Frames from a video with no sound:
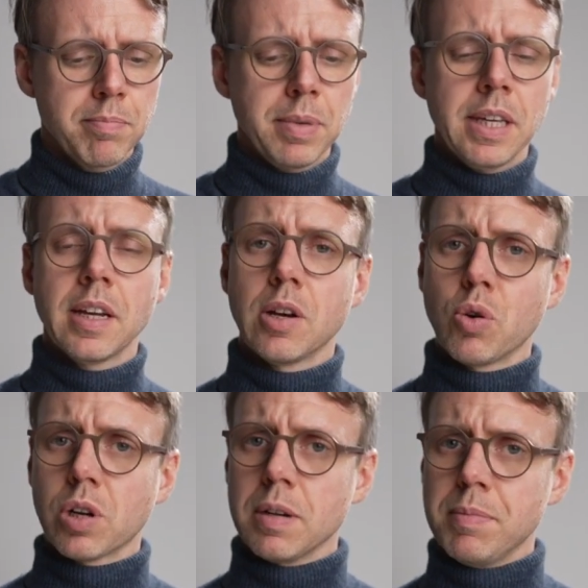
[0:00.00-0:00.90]
be a
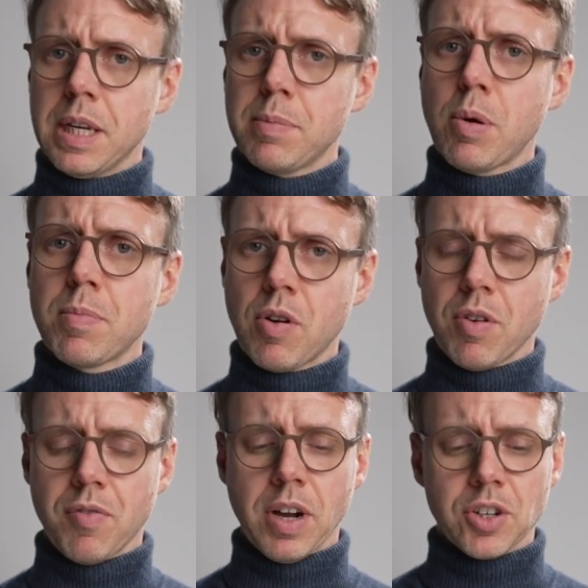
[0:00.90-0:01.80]
local minimum of
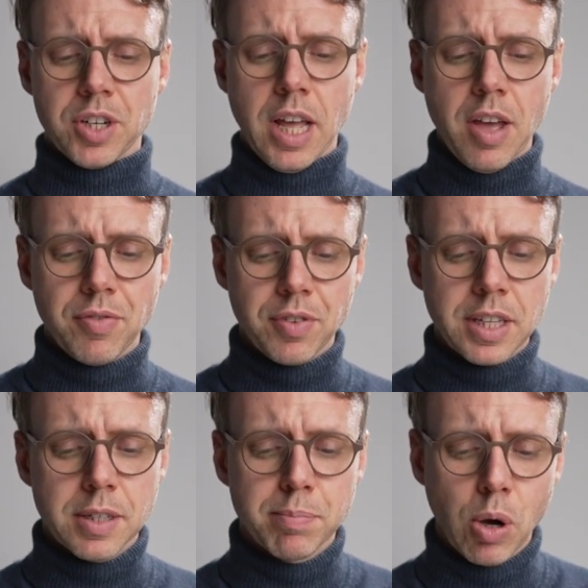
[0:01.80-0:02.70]
a function f,
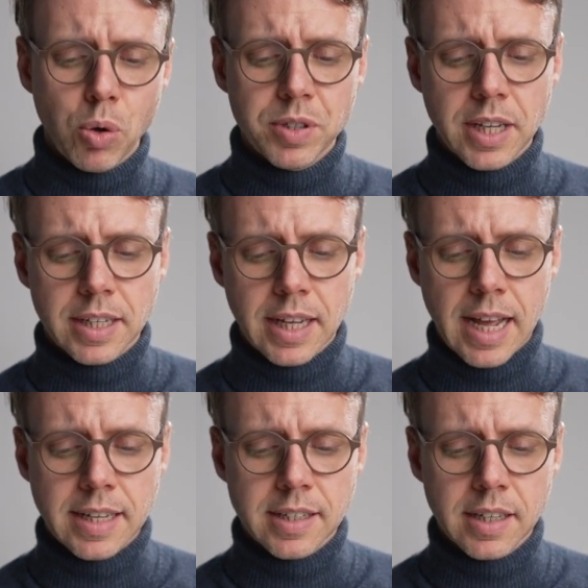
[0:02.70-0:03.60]
and suppose that the
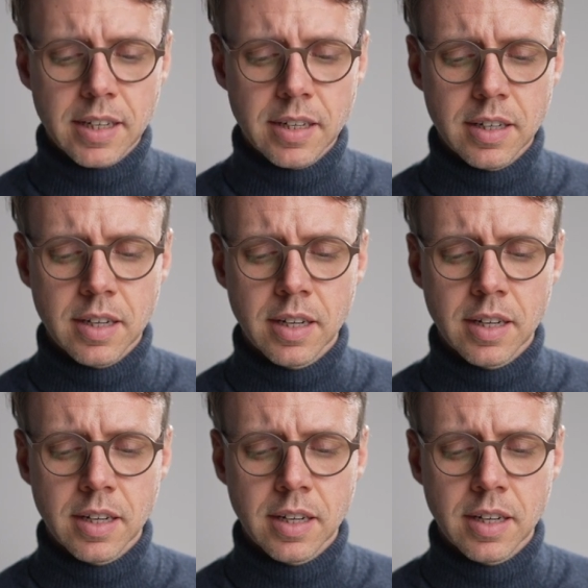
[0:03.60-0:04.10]
Hessian